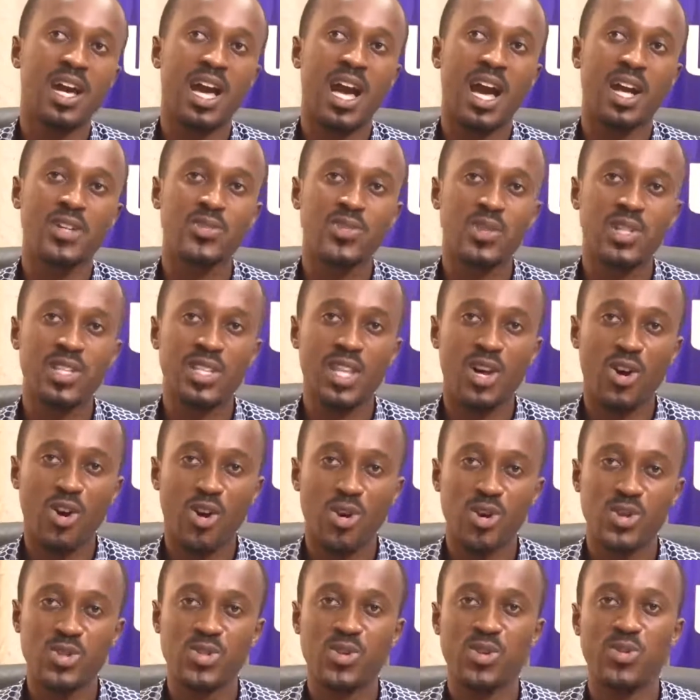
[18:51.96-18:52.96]
actually the
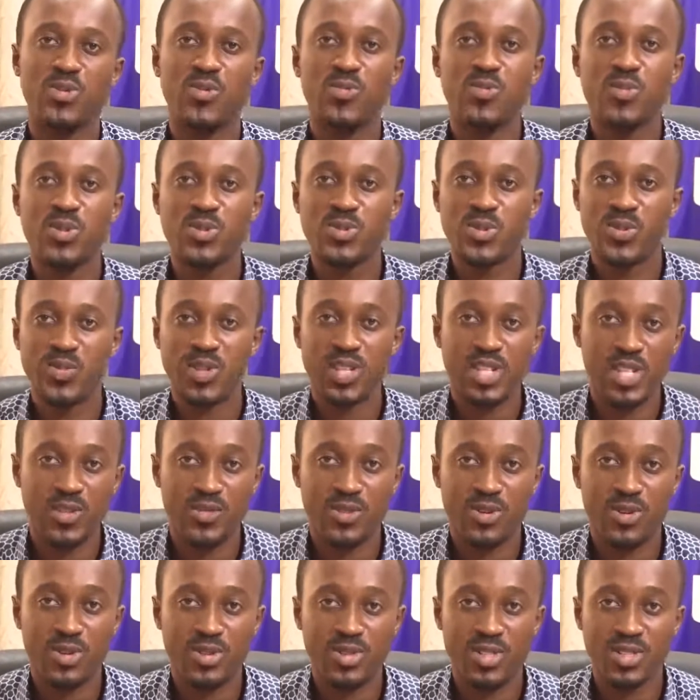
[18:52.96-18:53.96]
cause of most of the
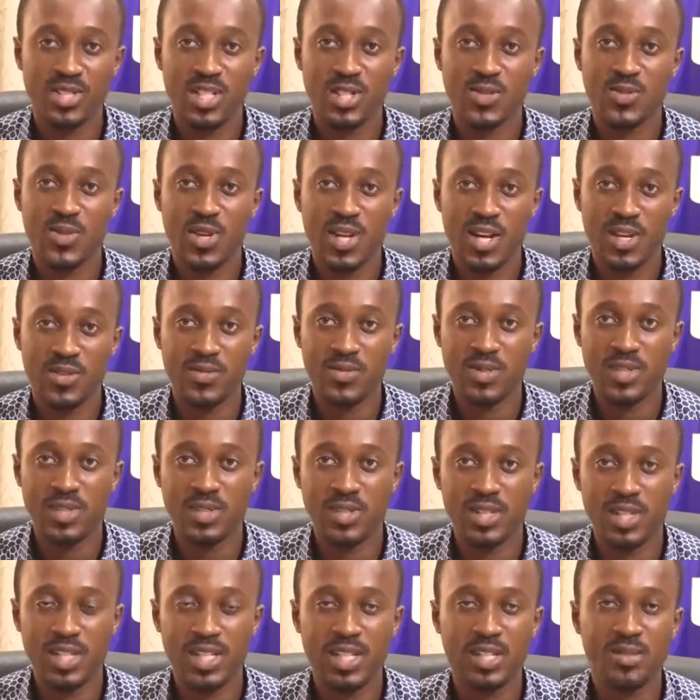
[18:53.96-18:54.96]
difficulties that we are having
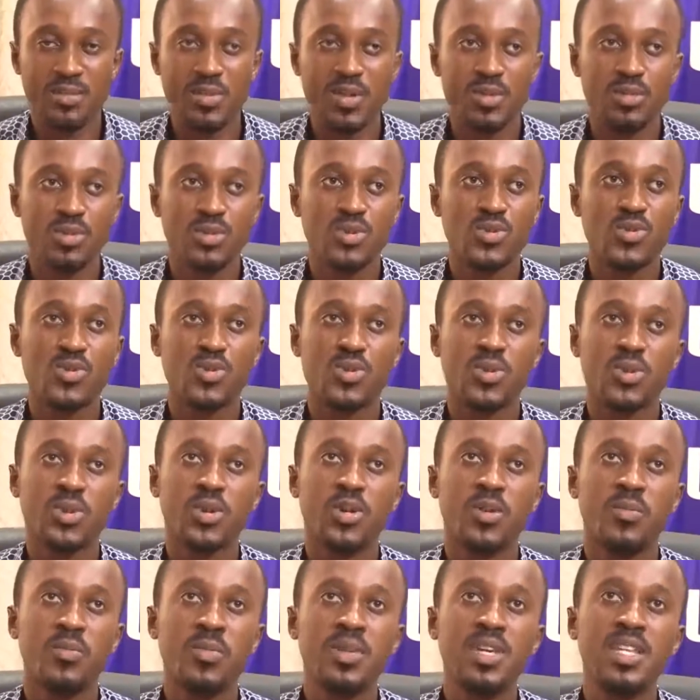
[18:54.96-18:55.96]
in
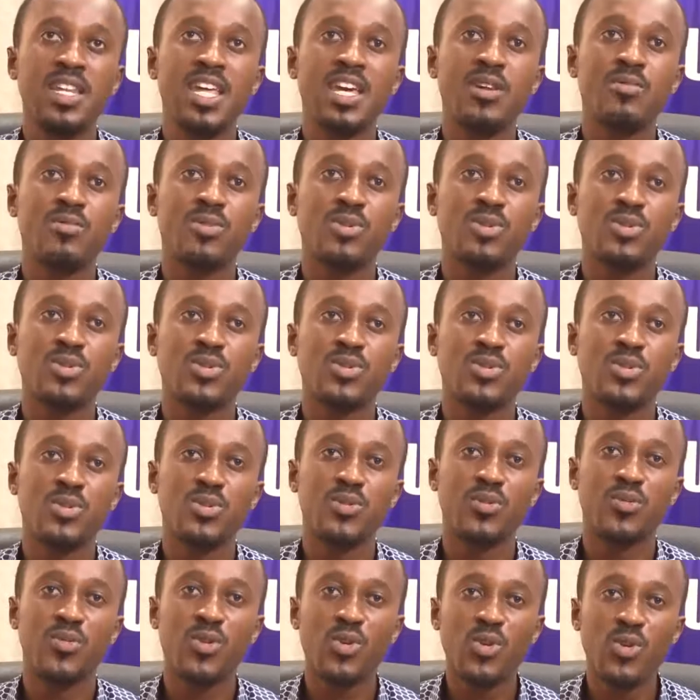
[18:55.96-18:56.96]
being able to
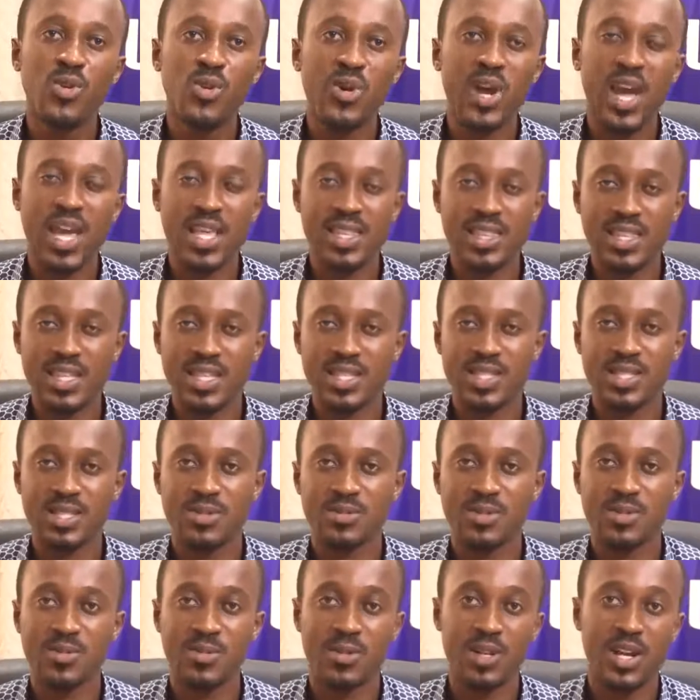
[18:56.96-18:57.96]
follow ethics
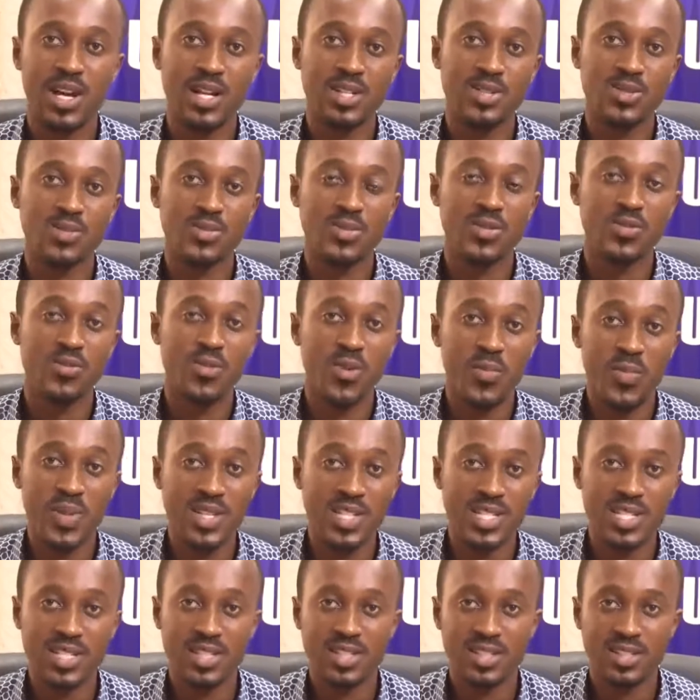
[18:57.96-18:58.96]
with regard to
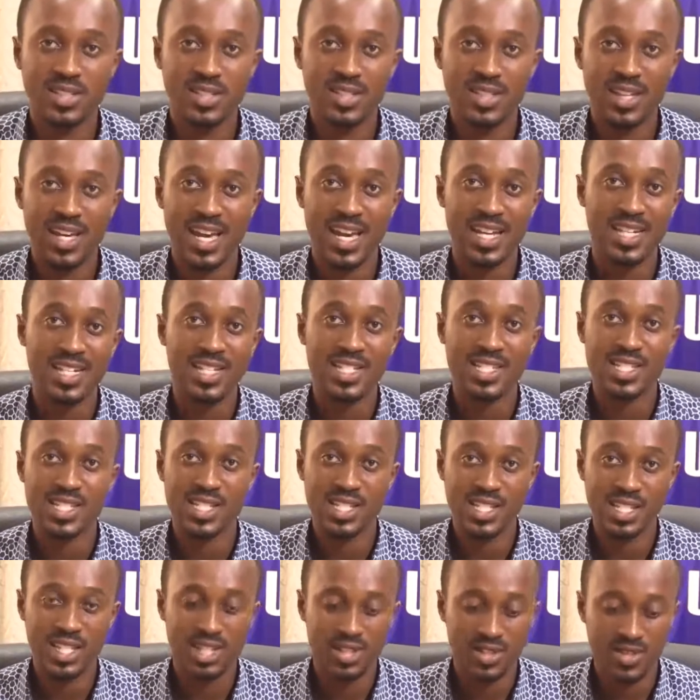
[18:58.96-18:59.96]
information and its
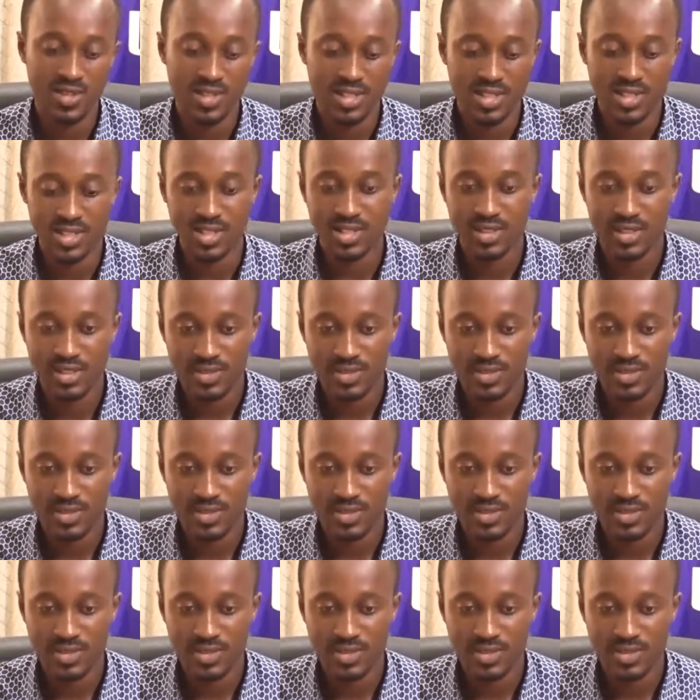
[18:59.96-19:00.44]
security.